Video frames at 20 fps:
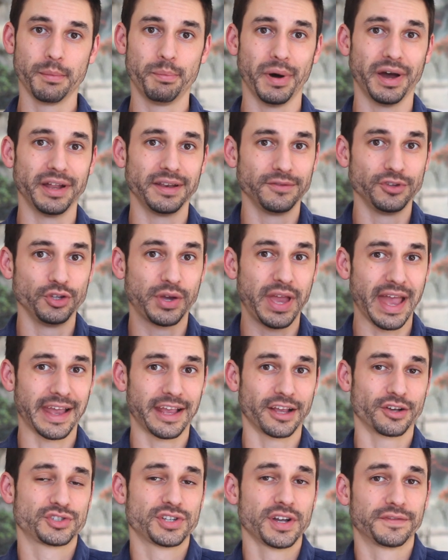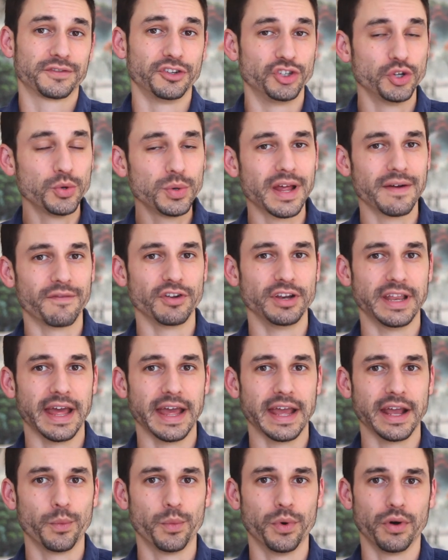but you can't get yourself to do it every
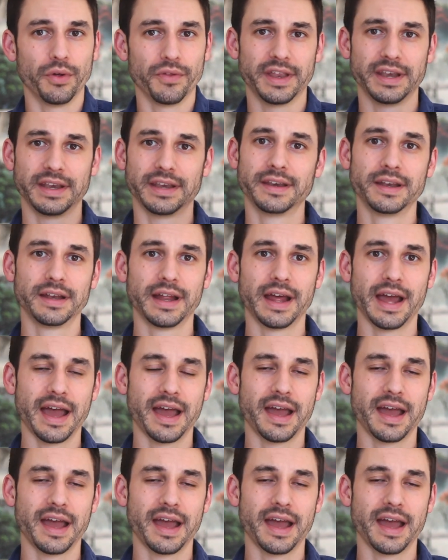day, well, then